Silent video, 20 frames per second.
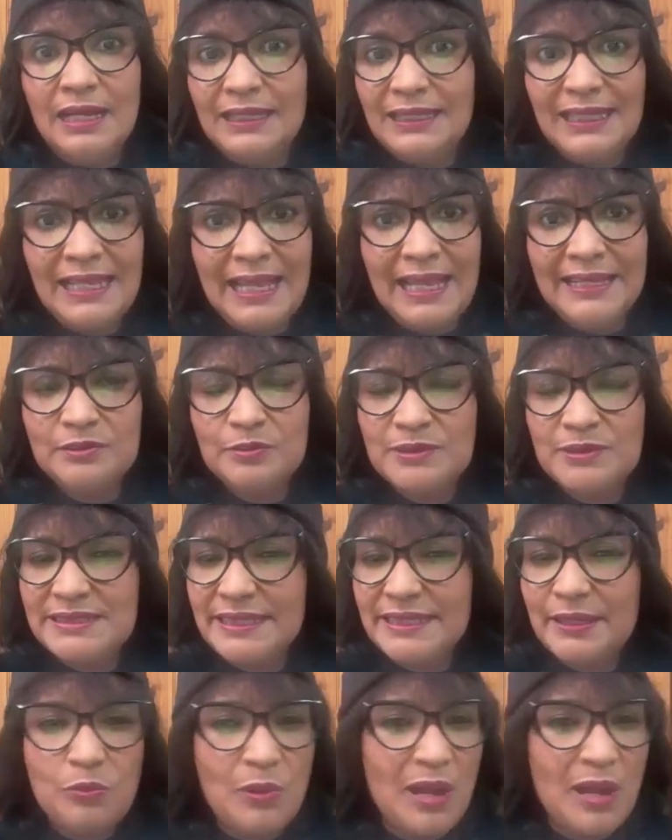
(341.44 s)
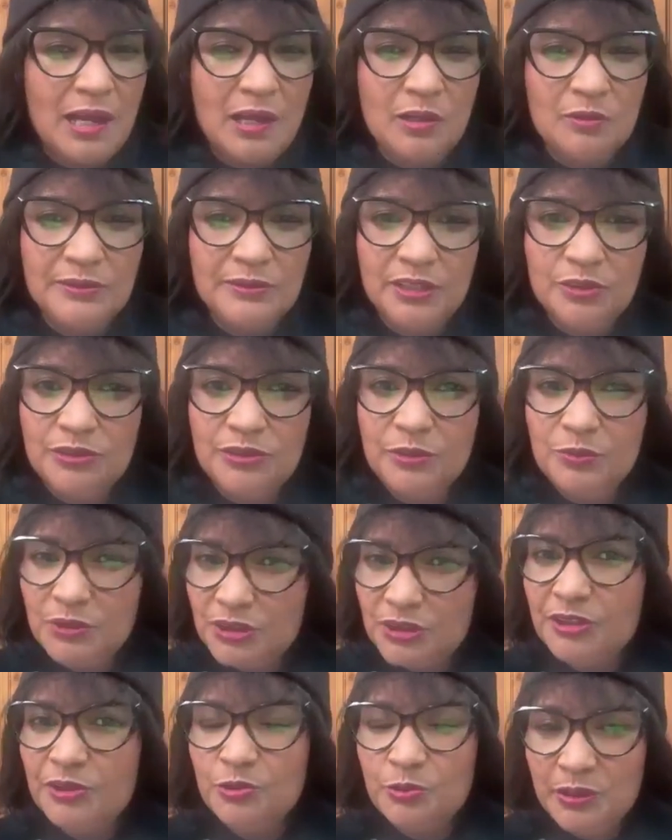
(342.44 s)
a client would say, wow, the
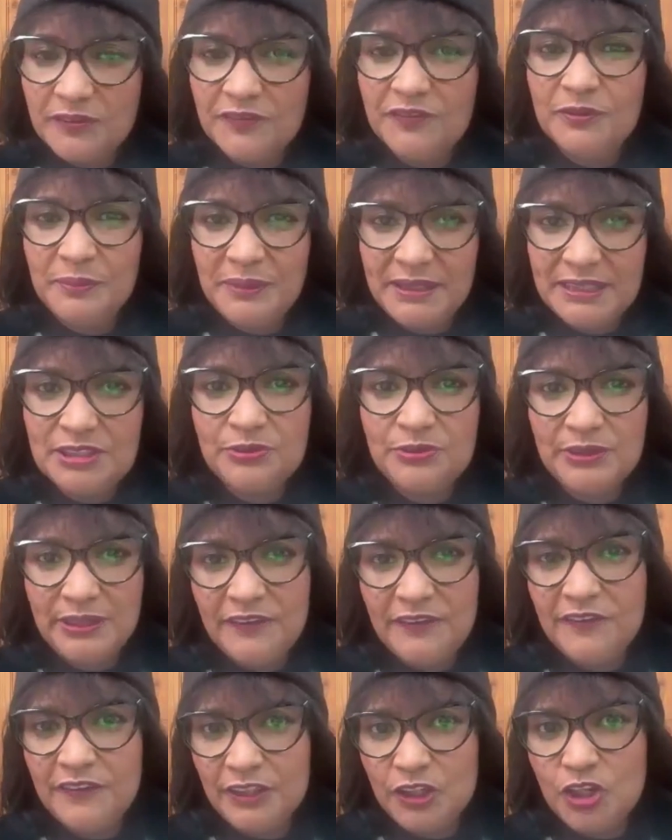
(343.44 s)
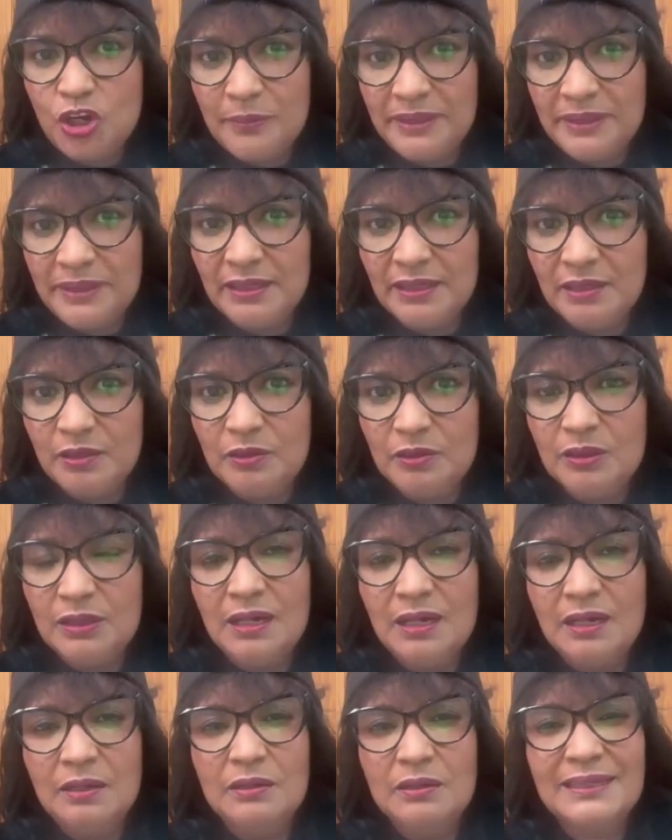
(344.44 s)
work you're doing for me is really phenomenal.
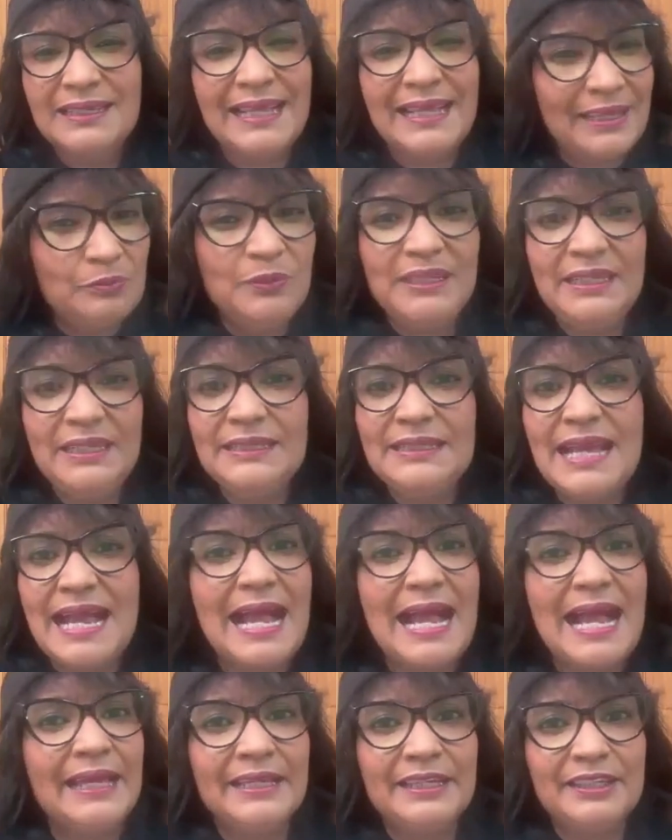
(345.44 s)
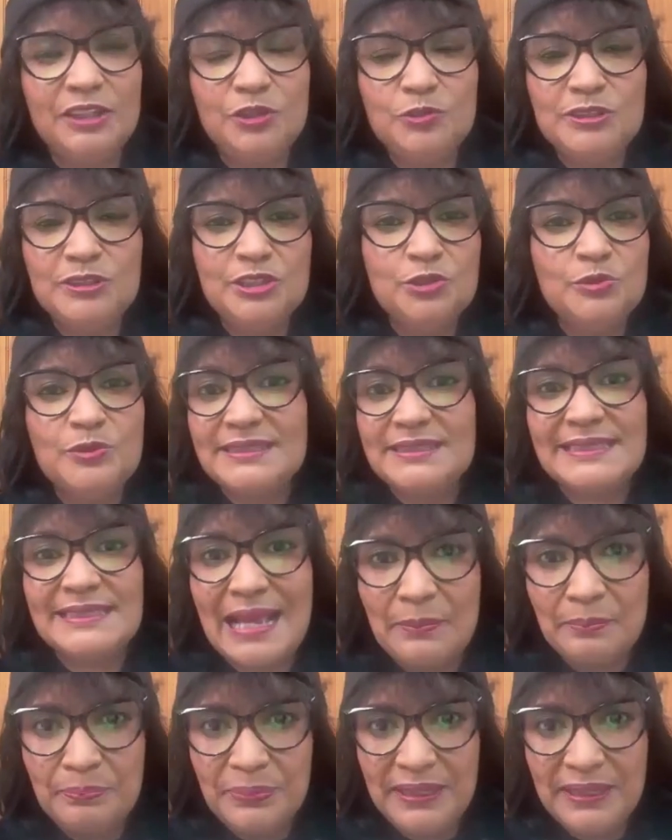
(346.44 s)
Can we hire you to do this
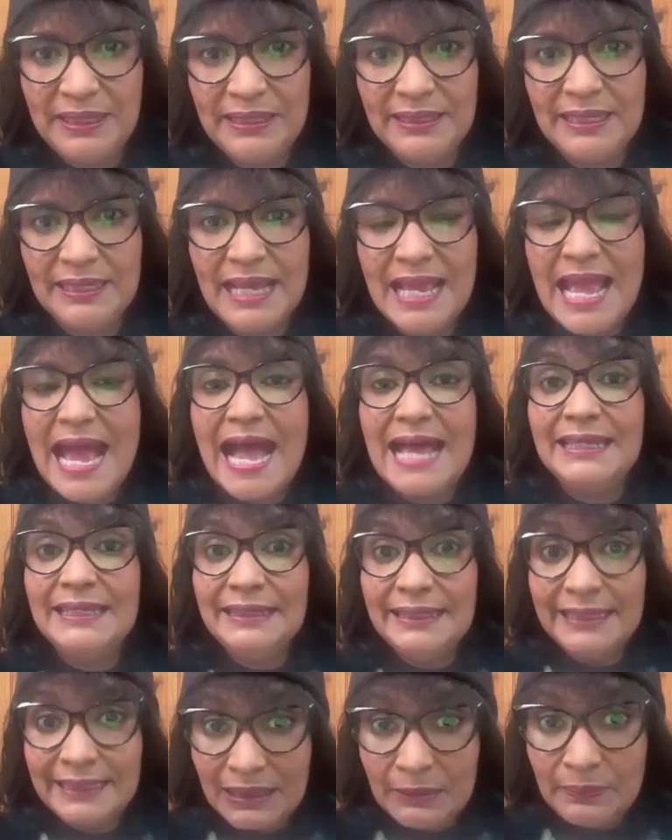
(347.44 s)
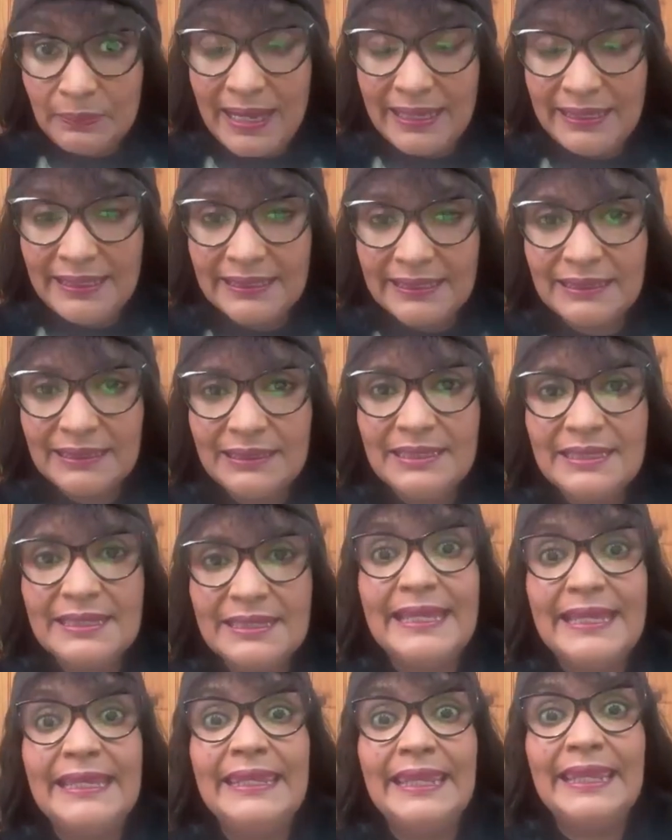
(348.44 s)
campaign? And little by little,
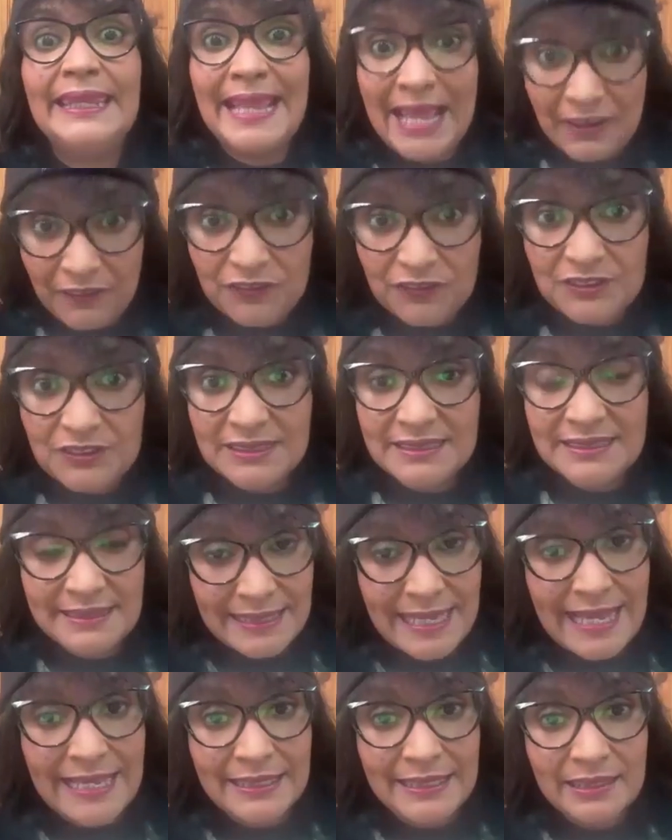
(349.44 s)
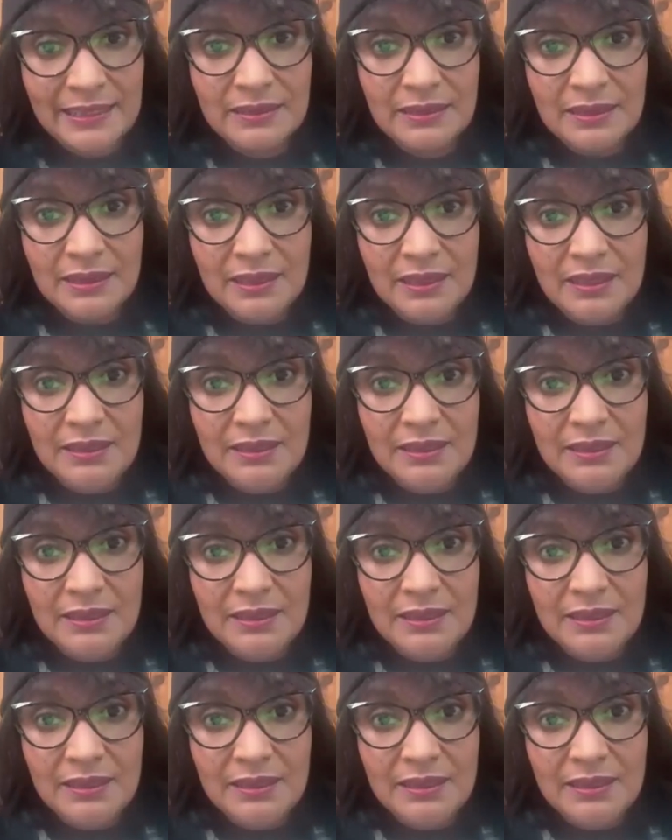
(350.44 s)
they left said